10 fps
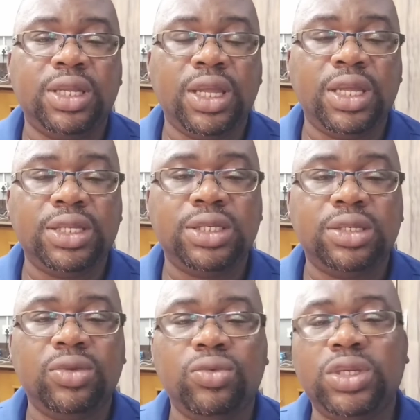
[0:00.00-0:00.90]
in the
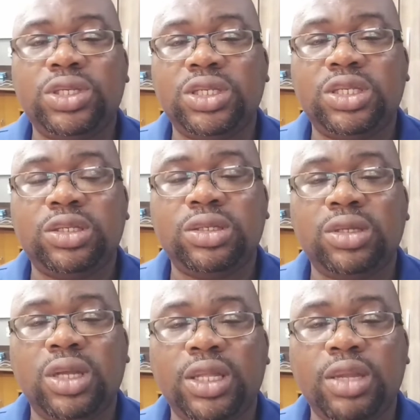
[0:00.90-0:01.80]
engine, which
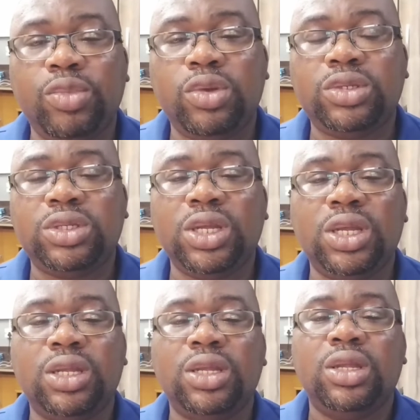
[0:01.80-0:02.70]
enables
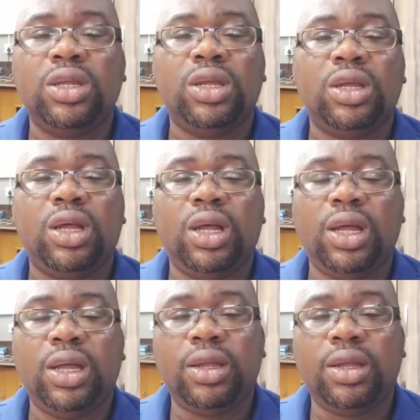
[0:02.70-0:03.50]
the uh,